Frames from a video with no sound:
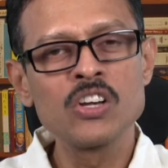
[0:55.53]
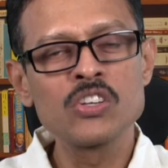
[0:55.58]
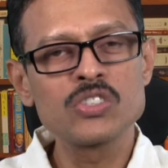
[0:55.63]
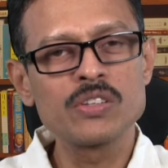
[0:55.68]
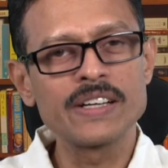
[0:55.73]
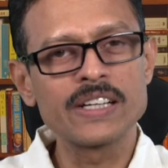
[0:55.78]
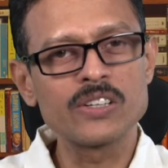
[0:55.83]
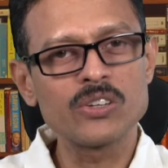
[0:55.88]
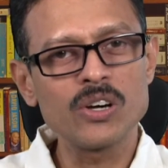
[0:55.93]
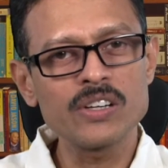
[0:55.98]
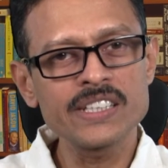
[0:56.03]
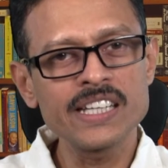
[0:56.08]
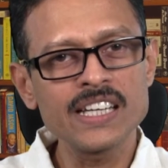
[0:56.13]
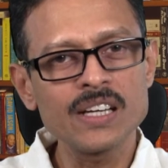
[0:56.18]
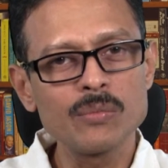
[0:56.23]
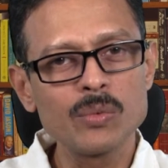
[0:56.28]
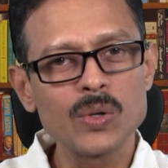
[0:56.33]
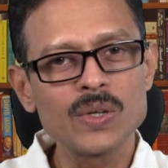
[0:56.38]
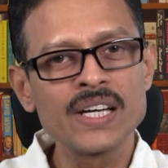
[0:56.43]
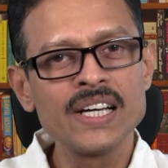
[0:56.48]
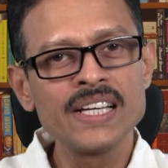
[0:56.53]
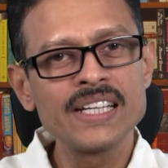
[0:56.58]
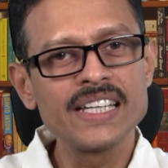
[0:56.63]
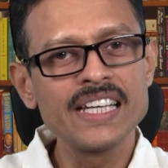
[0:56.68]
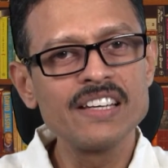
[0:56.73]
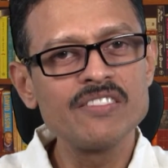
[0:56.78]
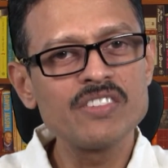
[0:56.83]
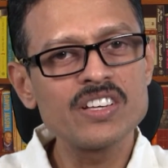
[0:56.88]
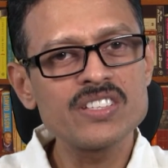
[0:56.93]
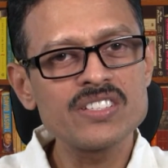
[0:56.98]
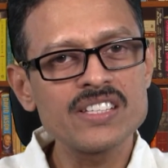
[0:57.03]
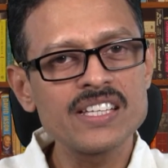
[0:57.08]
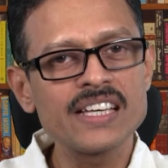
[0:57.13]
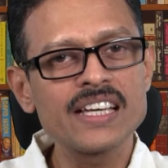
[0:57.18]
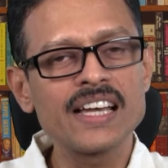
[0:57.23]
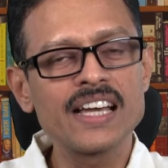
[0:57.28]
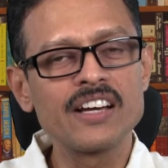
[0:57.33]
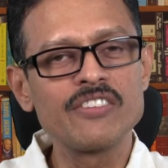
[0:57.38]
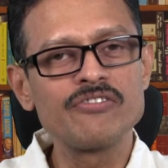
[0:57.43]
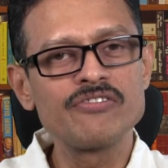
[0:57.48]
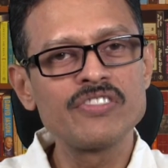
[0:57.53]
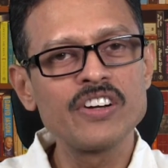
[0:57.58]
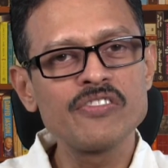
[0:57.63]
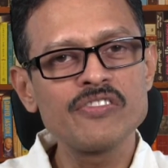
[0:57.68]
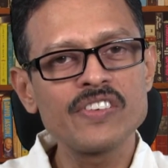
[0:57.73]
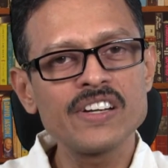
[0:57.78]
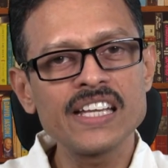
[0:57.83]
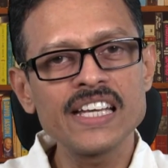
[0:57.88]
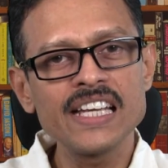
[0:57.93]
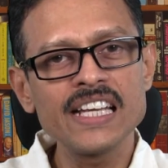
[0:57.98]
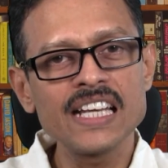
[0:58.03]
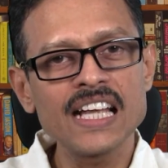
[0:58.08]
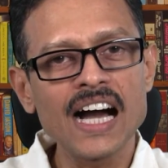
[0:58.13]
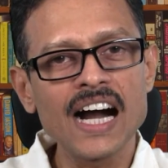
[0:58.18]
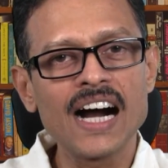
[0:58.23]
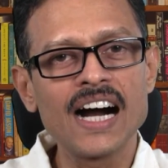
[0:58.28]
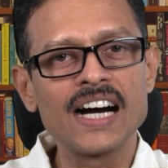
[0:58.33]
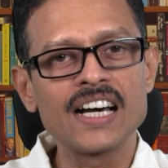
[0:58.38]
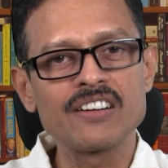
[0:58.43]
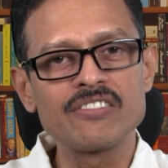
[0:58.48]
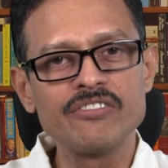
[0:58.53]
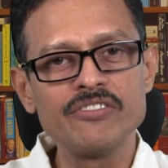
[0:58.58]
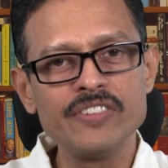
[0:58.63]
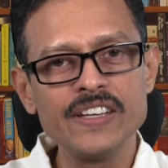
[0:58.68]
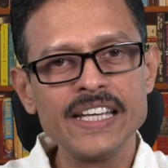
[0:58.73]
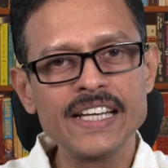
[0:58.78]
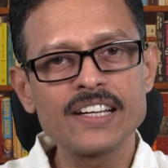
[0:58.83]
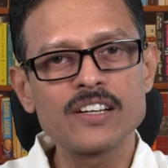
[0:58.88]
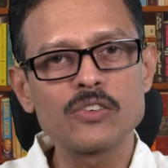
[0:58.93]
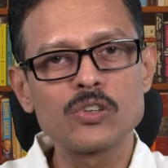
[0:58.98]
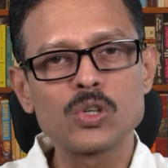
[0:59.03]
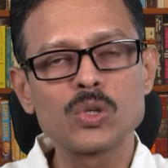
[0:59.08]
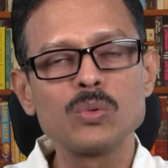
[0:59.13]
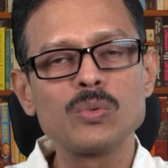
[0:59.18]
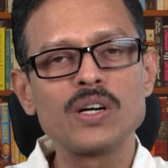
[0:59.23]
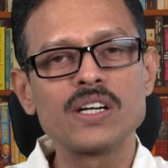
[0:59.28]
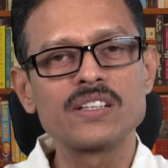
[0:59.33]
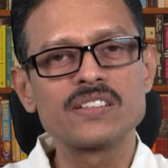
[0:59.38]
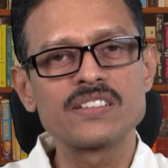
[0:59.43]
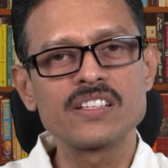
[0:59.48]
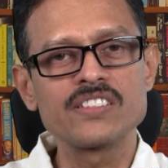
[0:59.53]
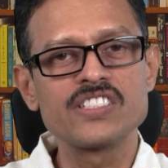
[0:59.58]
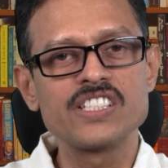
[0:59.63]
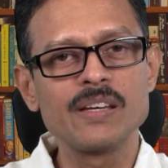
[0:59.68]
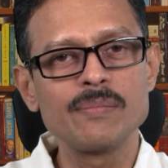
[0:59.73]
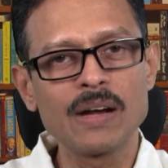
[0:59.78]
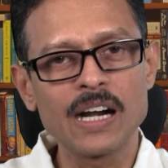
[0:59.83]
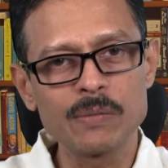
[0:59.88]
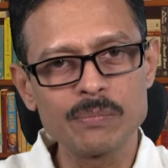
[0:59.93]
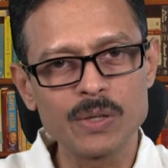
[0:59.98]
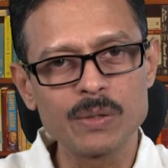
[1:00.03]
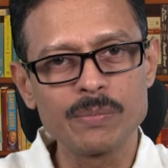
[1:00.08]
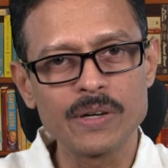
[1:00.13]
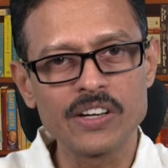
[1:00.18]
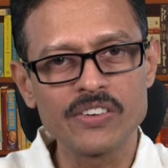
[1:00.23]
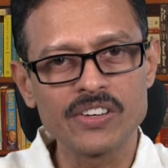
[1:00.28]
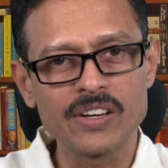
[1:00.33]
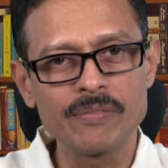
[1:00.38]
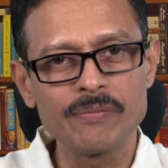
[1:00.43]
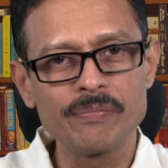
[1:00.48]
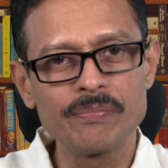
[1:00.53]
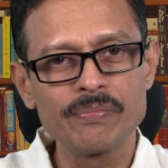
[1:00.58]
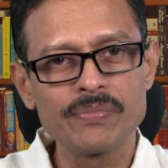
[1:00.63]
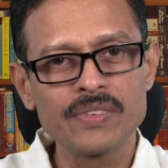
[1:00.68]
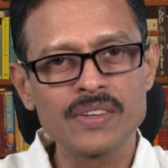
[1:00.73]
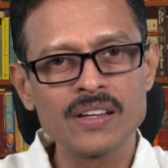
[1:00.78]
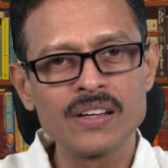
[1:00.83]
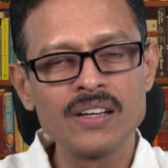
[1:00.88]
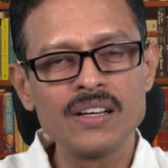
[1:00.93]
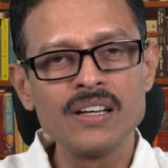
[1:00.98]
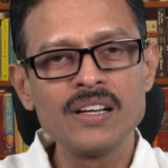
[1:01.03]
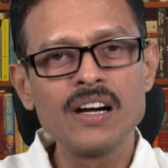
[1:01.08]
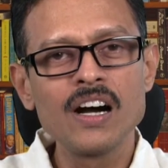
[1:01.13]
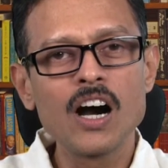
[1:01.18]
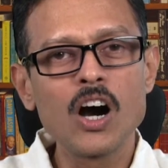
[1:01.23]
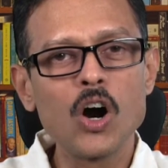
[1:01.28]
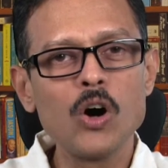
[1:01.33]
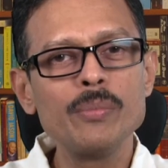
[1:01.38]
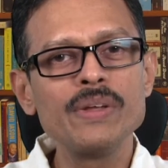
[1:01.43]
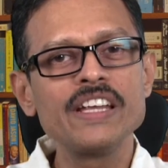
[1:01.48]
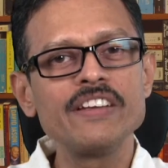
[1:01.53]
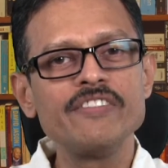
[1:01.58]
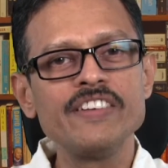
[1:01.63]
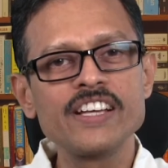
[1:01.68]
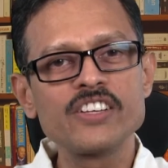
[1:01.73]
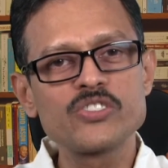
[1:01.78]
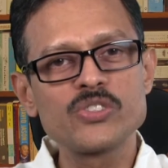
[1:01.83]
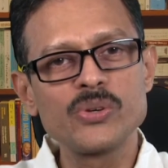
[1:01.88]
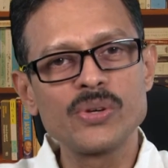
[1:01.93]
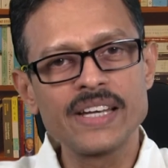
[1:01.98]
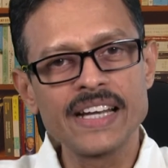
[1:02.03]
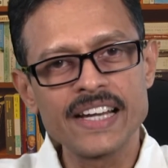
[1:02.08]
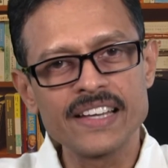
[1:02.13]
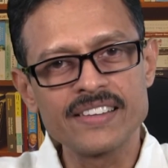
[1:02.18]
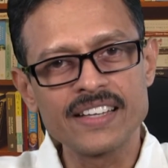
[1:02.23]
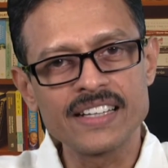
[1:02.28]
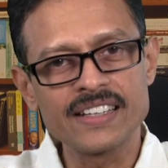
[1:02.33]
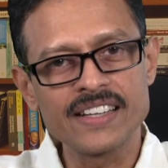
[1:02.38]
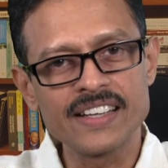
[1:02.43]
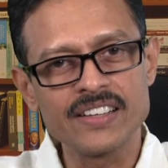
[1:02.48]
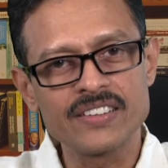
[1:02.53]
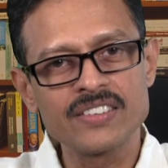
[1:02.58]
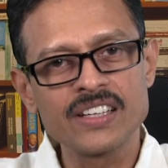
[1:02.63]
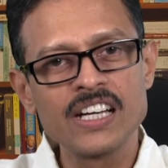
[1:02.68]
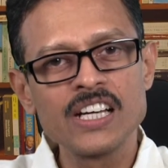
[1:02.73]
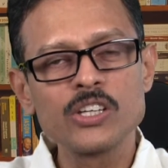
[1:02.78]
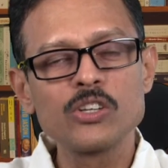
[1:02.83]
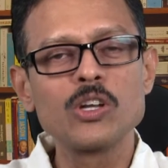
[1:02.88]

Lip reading: So we're talking about investing a 15-hour week towards the GMAT preparation. How many weeks do you need in that case?